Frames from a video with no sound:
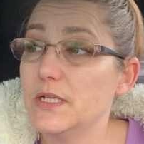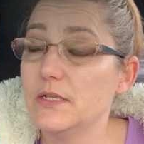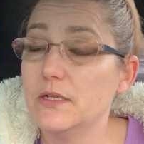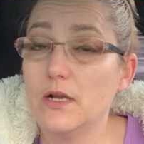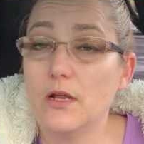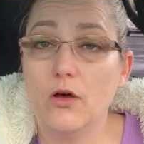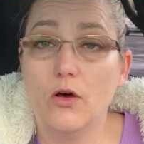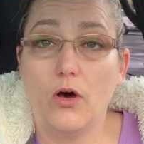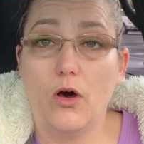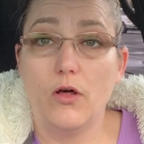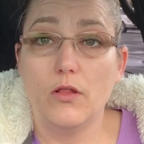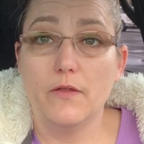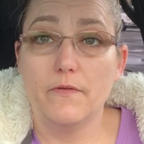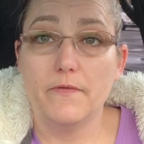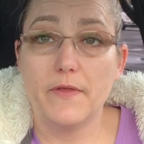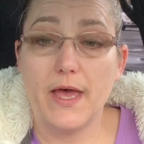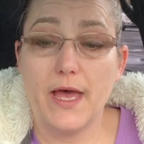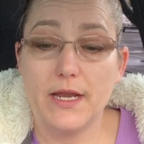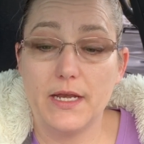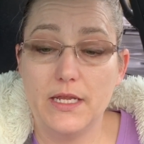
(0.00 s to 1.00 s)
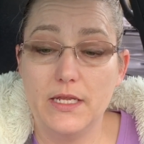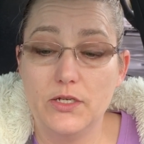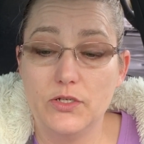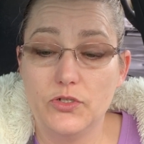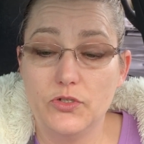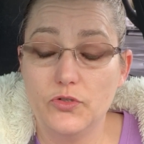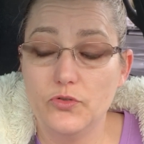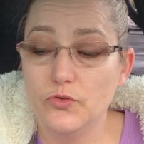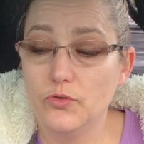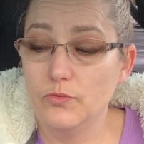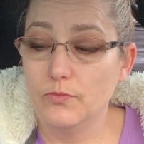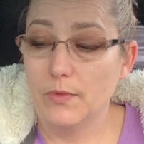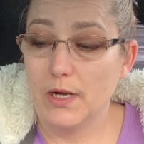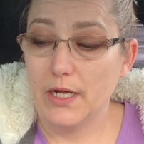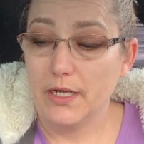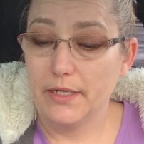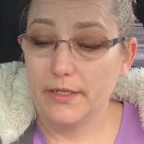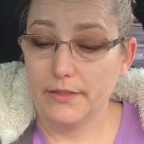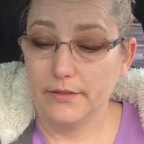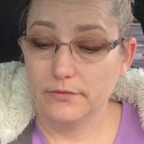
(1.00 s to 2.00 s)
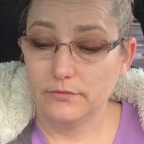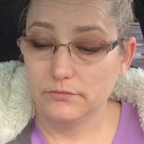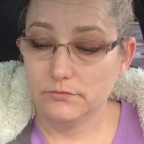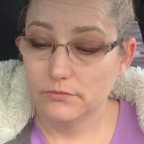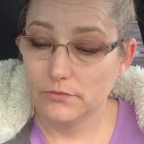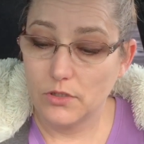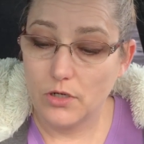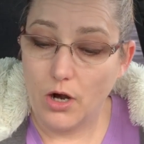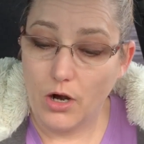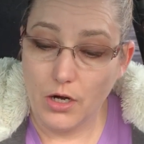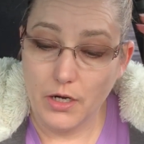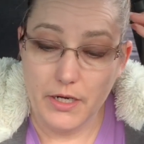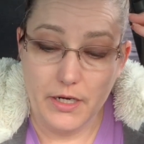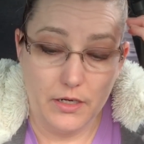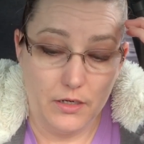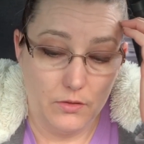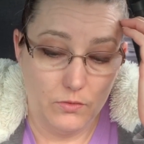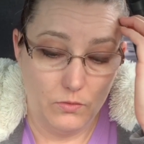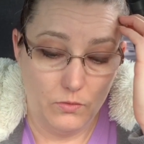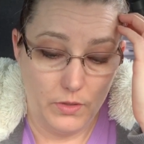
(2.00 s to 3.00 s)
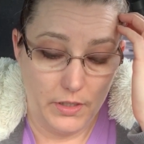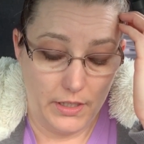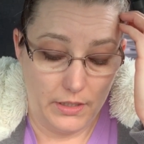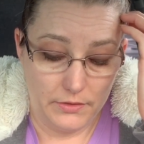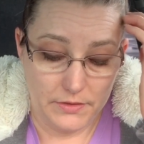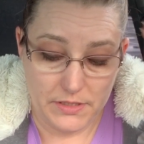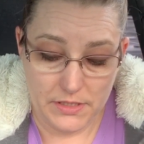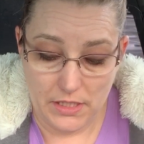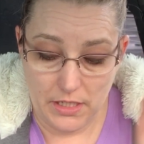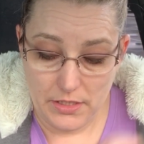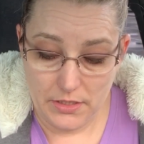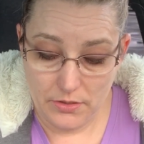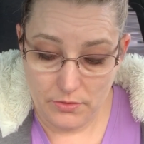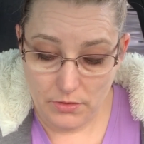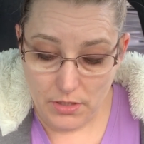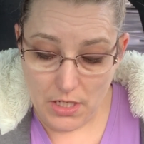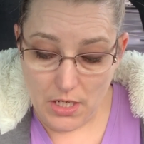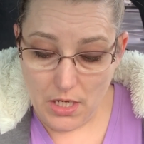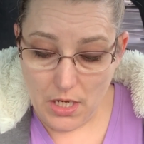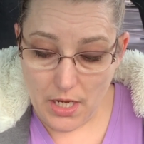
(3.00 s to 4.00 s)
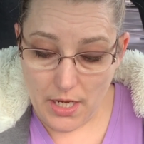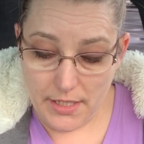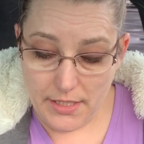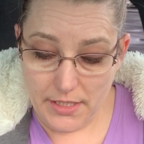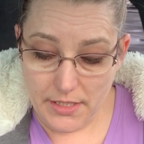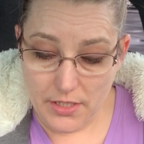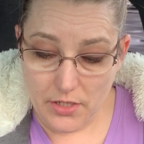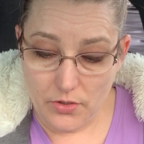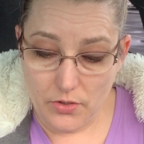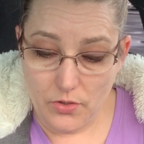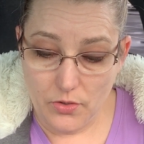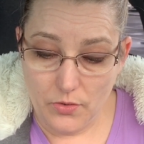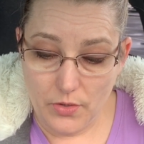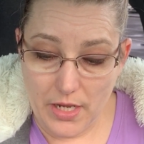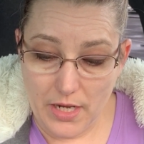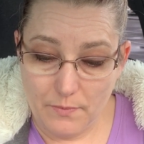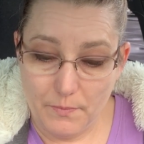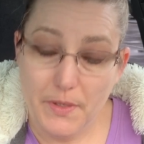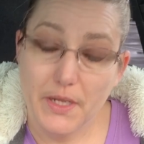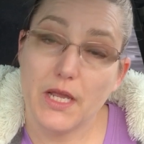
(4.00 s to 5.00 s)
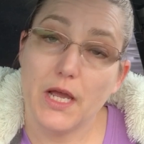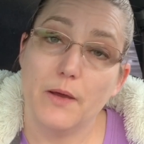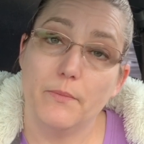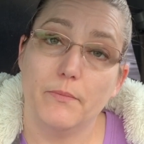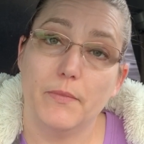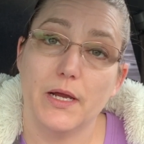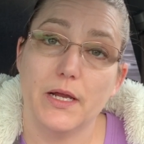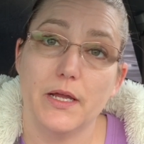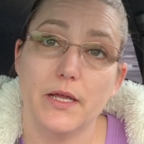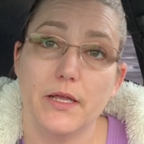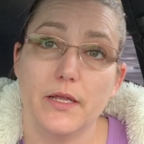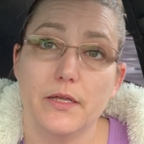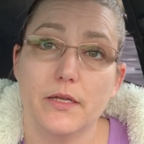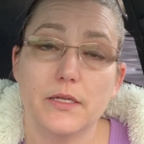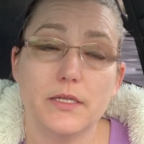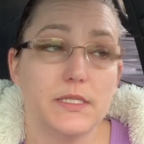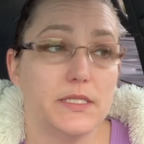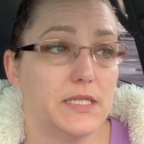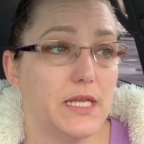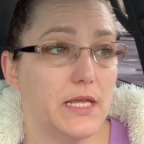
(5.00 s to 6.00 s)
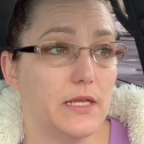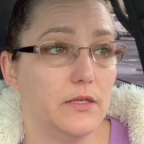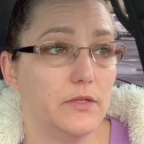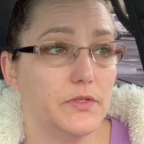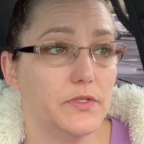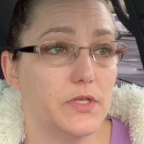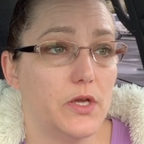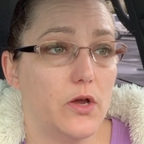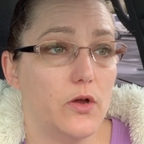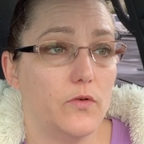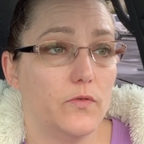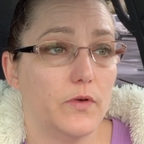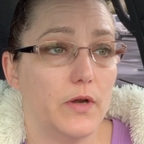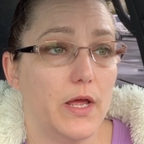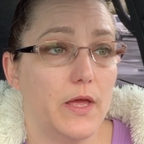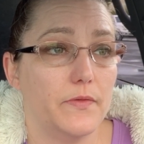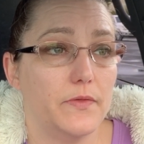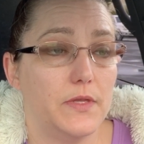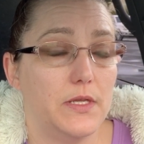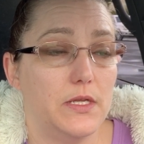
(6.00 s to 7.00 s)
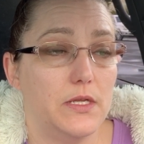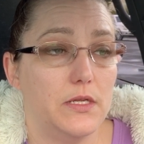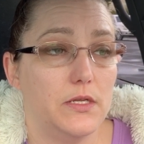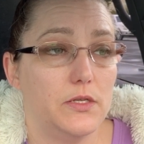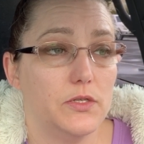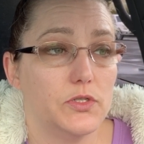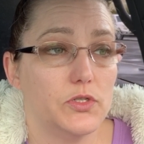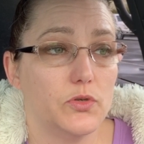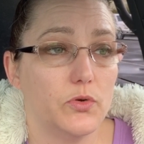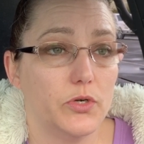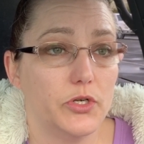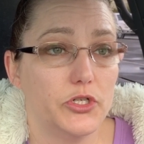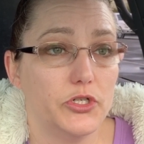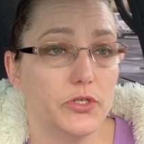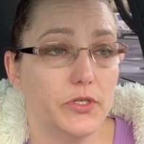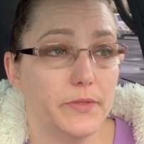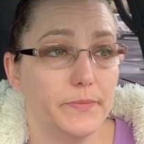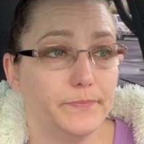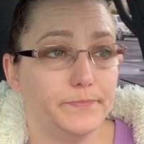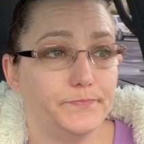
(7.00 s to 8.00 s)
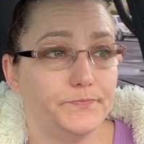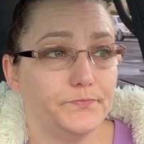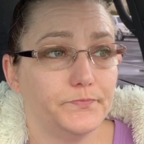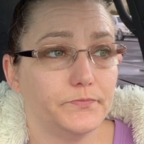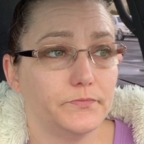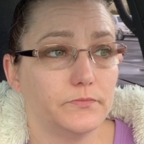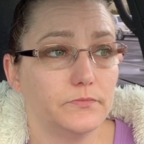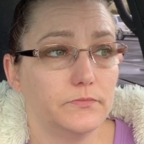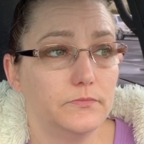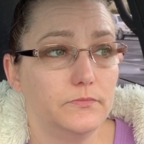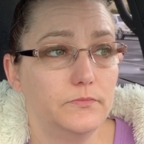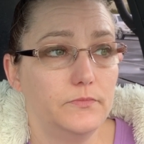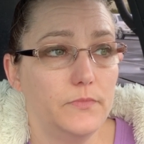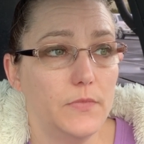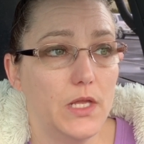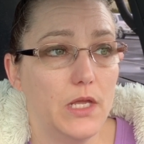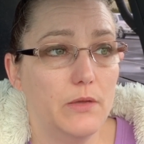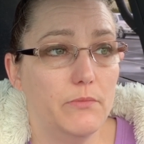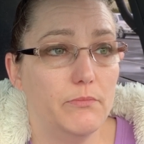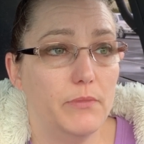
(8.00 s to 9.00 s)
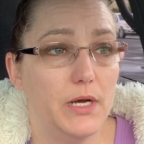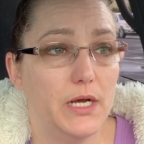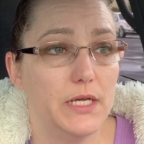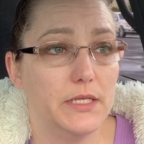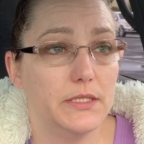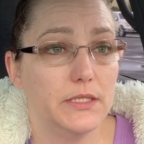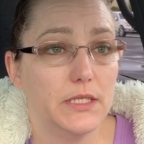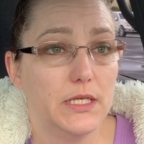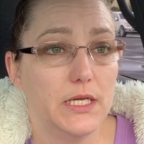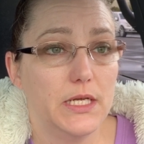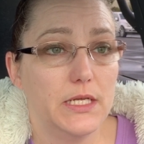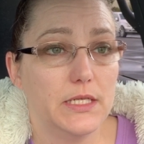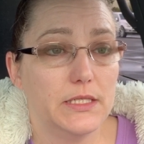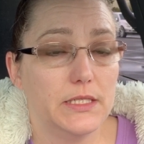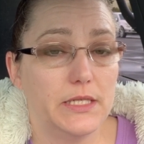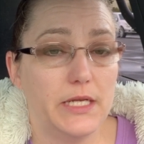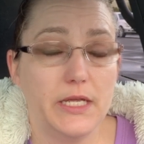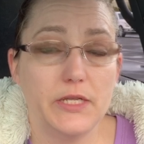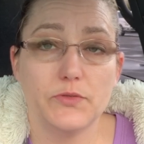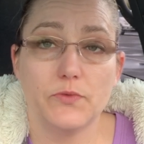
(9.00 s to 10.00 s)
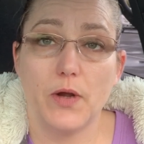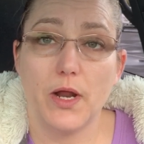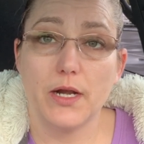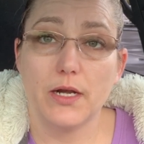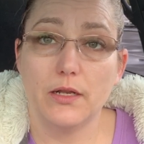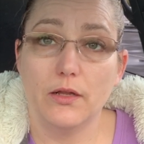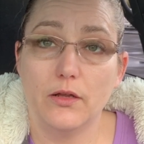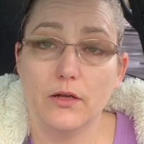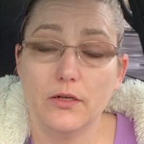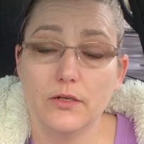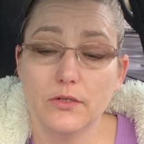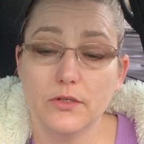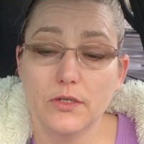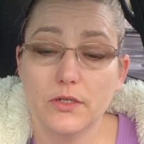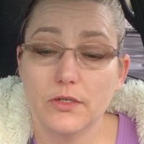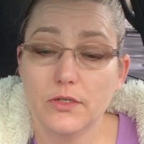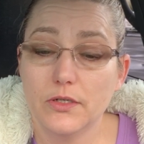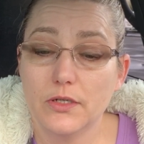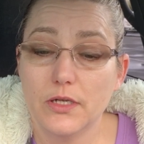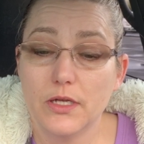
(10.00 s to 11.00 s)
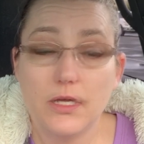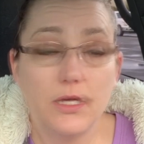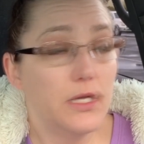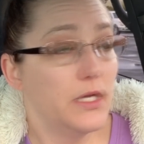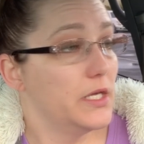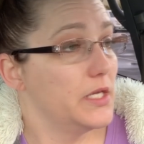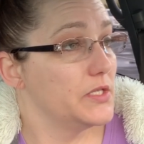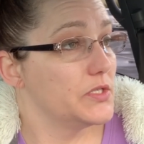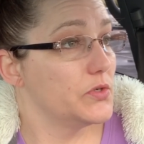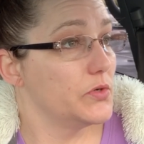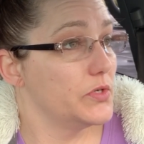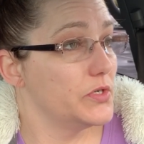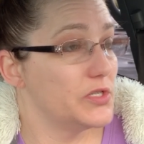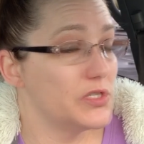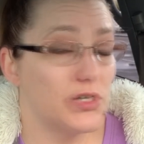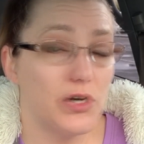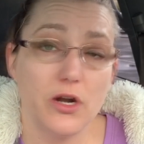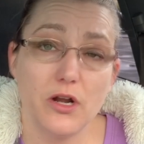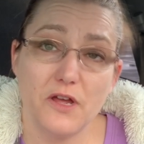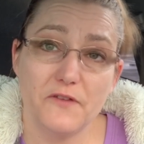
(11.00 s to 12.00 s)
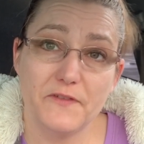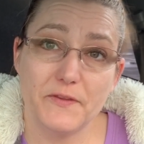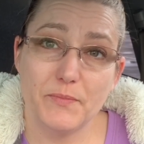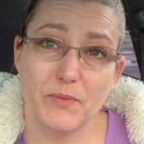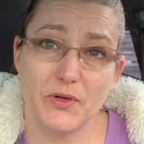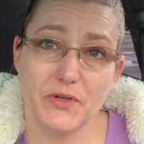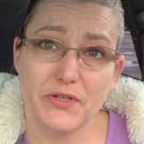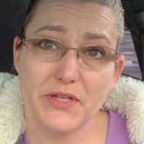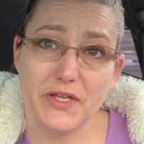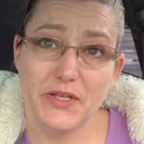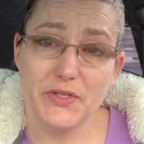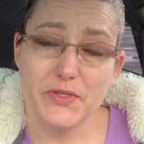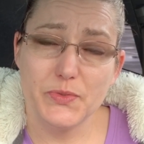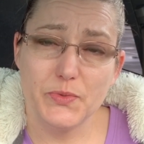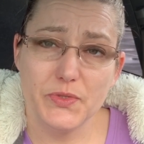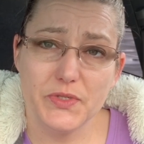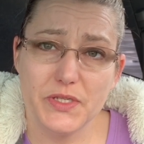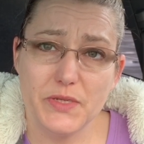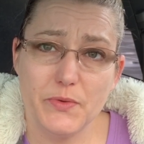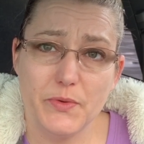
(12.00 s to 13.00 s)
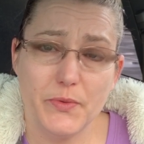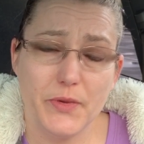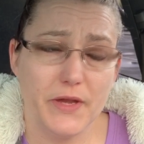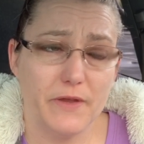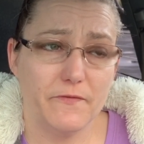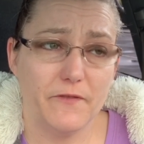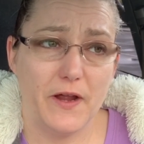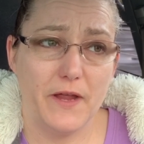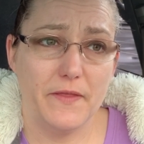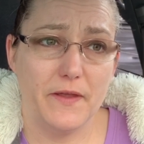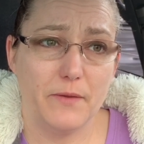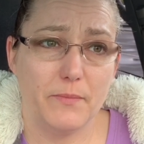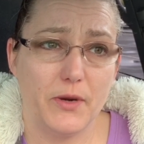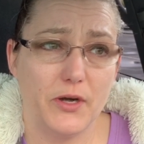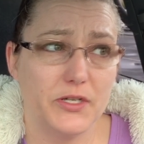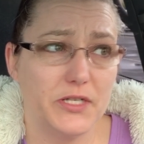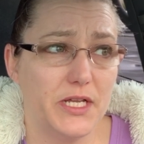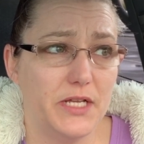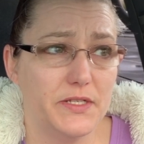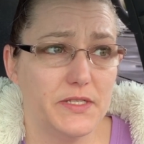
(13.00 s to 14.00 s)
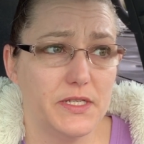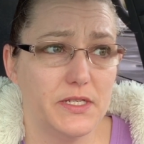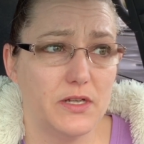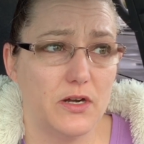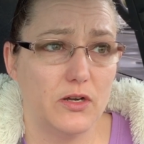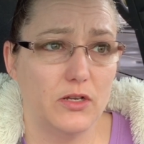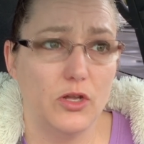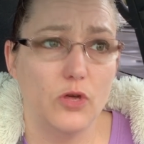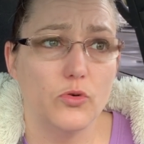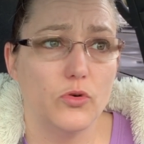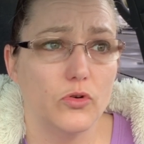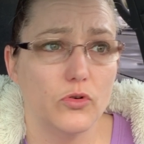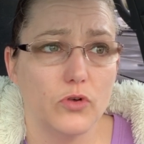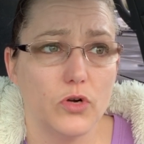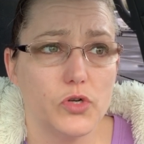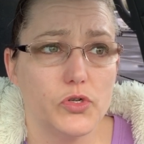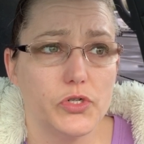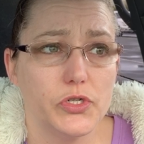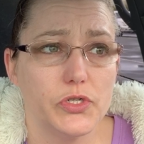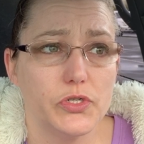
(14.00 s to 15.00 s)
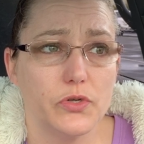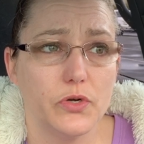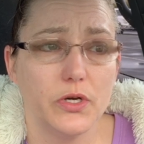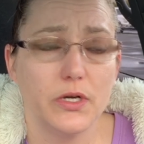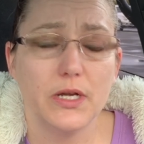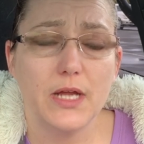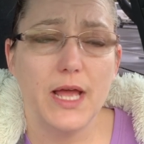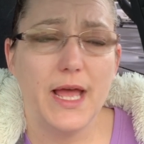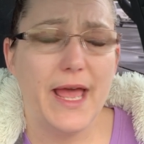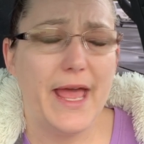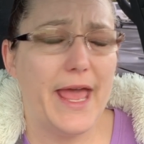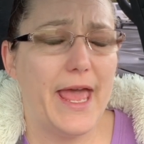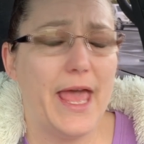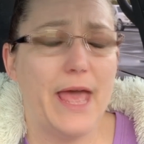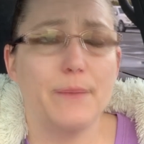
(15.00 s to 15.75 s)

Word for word: grouped in all of that into my car here. What else did I do? I need to go and pick up my sales over at the storage unit, but today's Rodding Along is going to start off at Bartels. We'll see what we can find there. Bartels is our local grocery store.